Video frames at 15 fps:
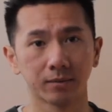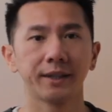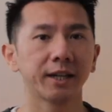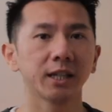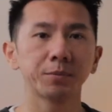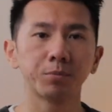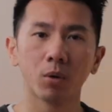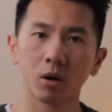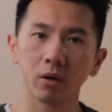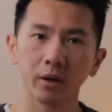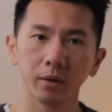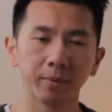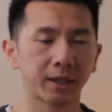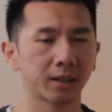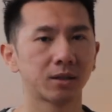It gets
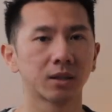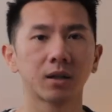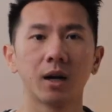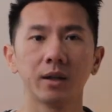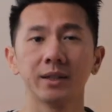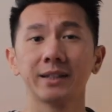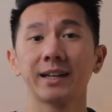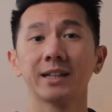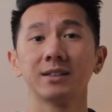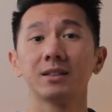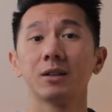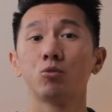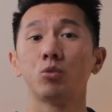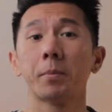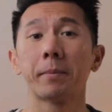boring because the content gets
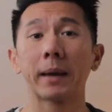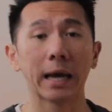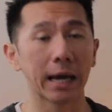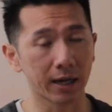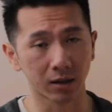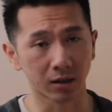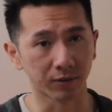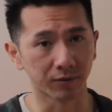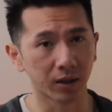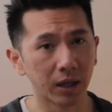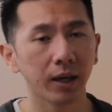repetitive.